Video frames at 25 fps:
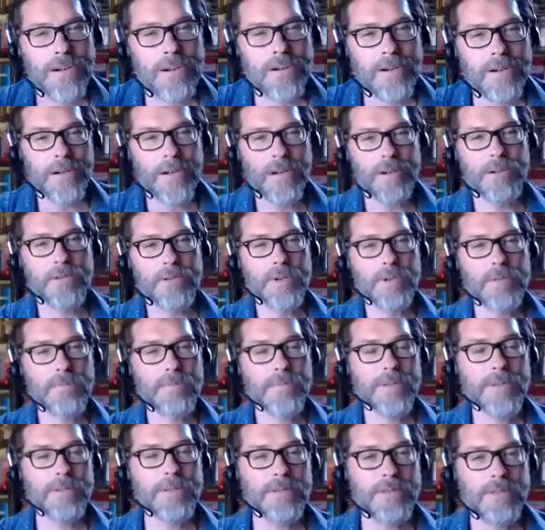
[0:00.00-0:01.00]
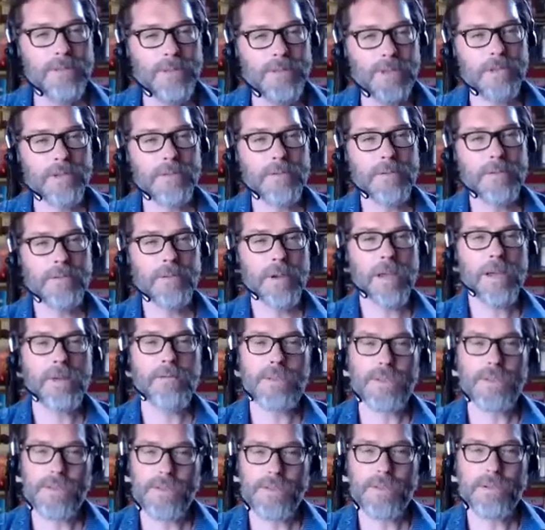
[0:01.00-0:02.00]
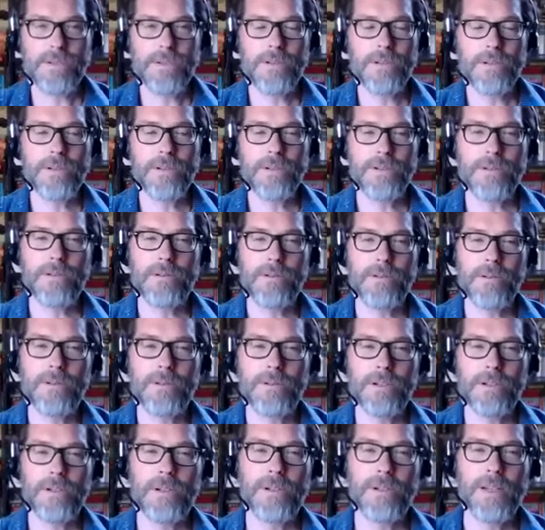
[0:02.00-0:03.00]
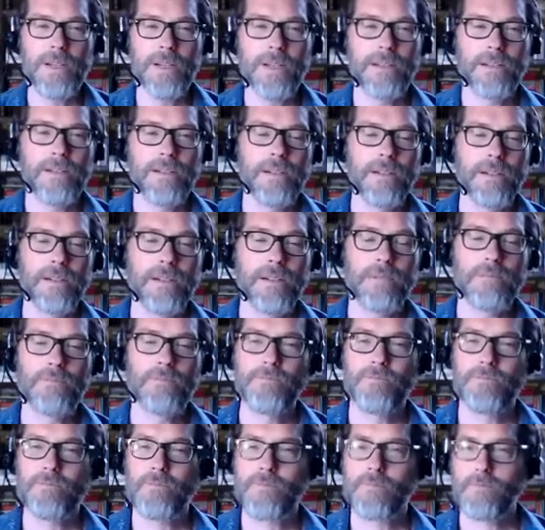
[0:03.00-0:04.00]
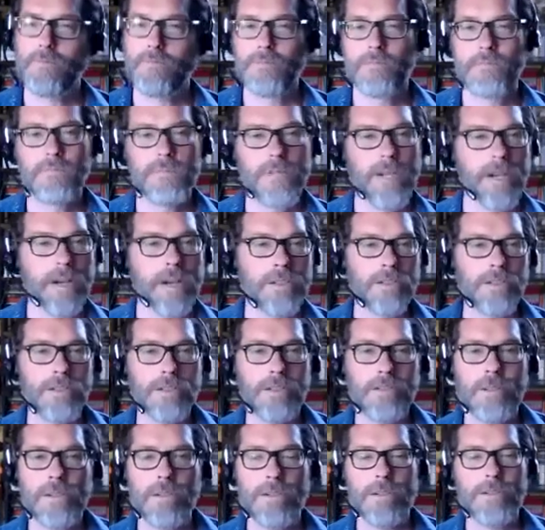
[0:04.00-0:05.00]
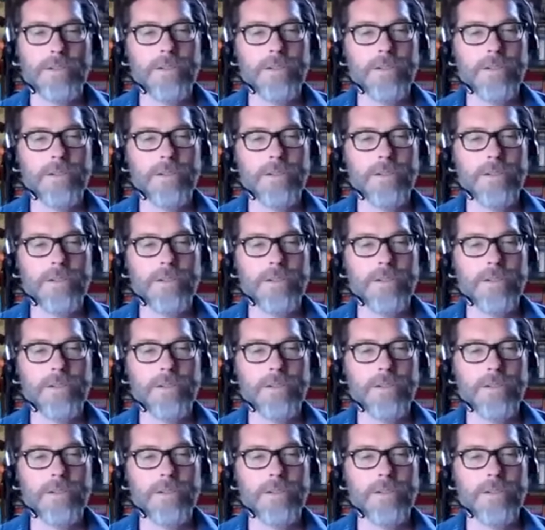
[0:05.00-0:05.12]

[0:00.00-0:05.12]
in our groups, you know, if we have a student or, you know, doctor, nurse,